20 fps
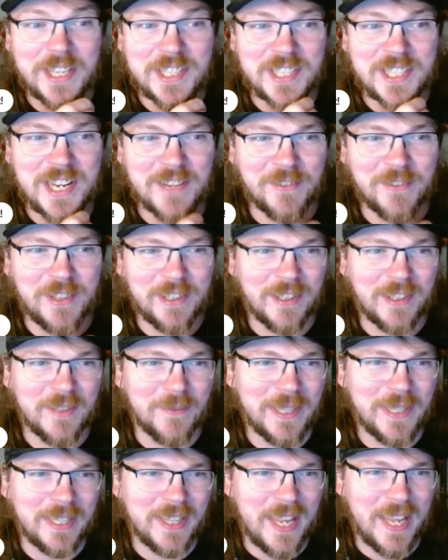it's not fucked
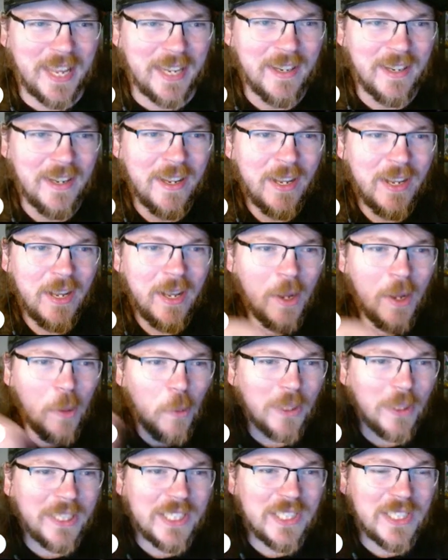up like that.
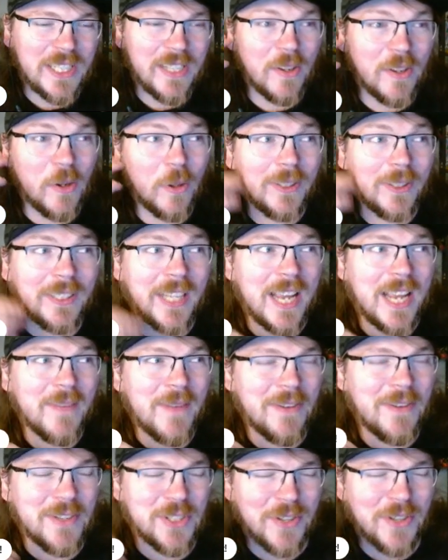Well, because the whole time
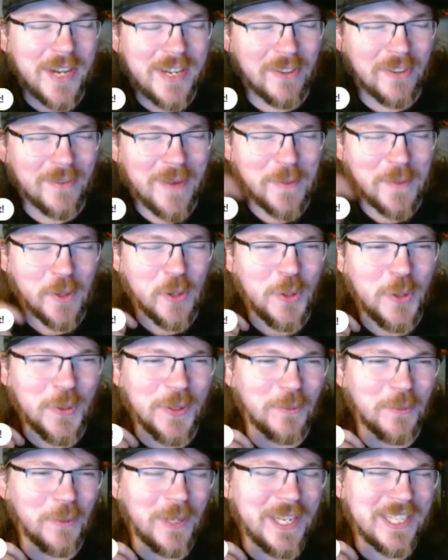I was trying to remember who
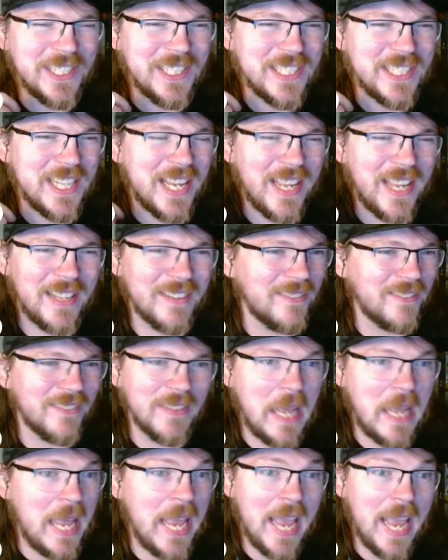it was because I
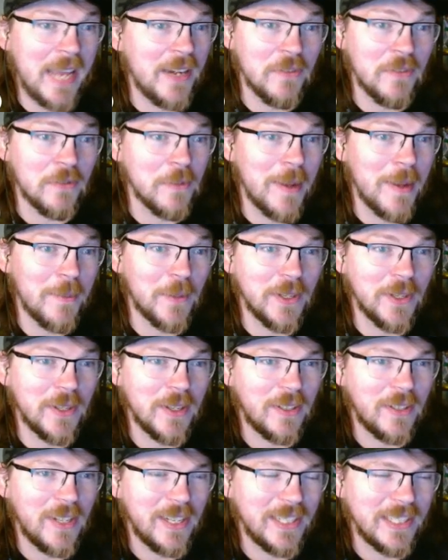hadn't remembered in
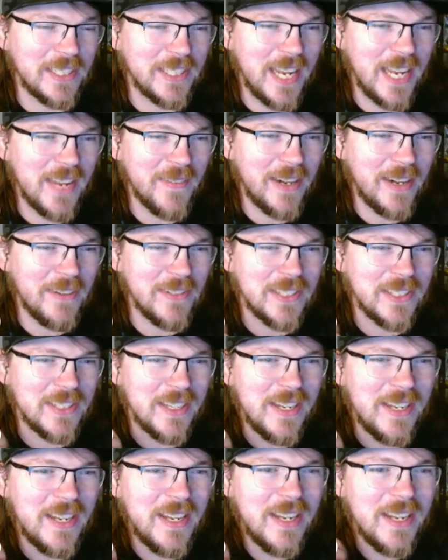the longest time. And I was
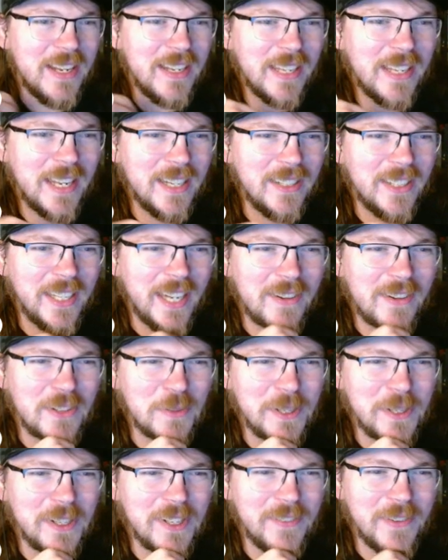Kind of like I was
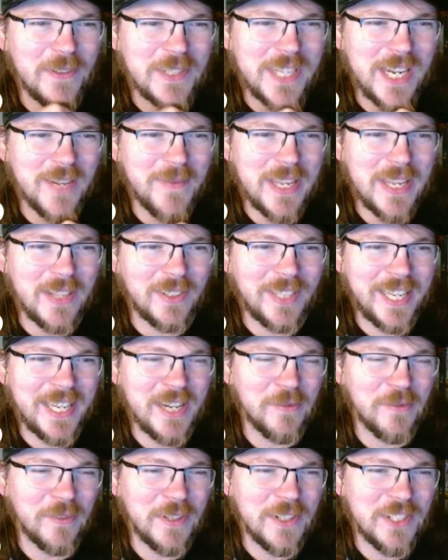wondering if it was going to be Glenn
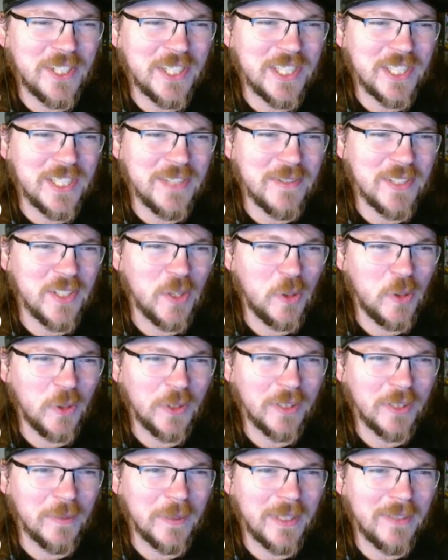at first, just because he was
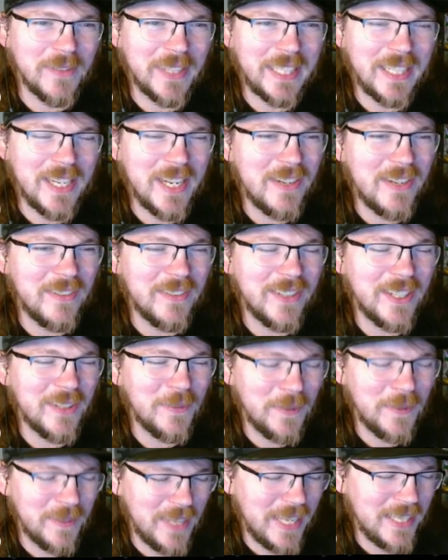older, but I'm like, no, no,
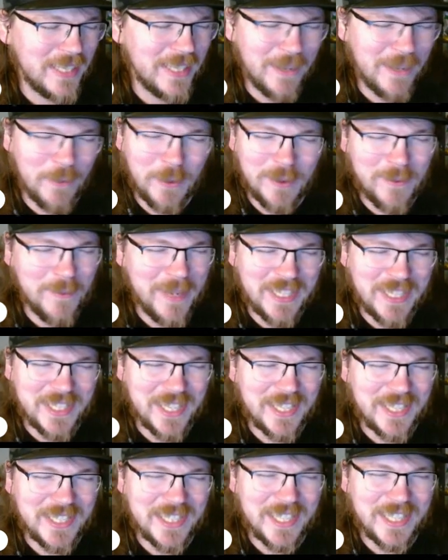that wouldn't make
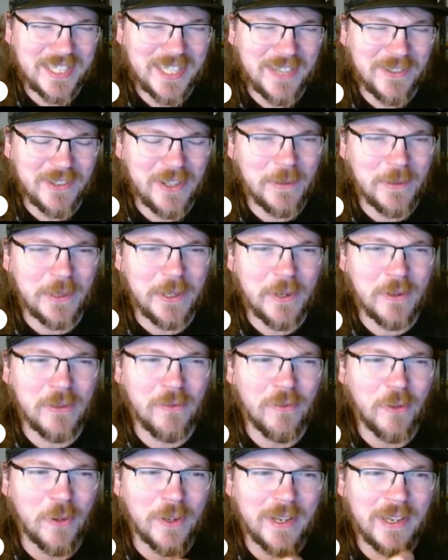sense. That's not what they were going
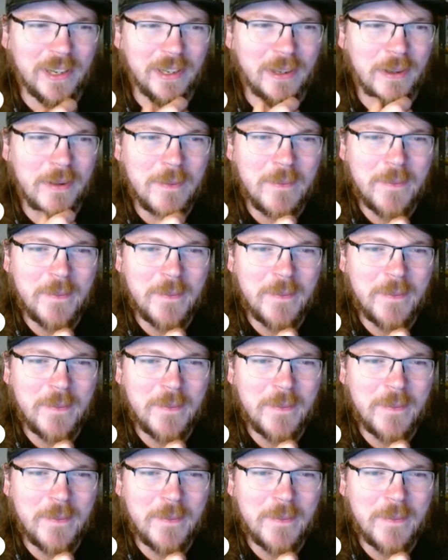for here.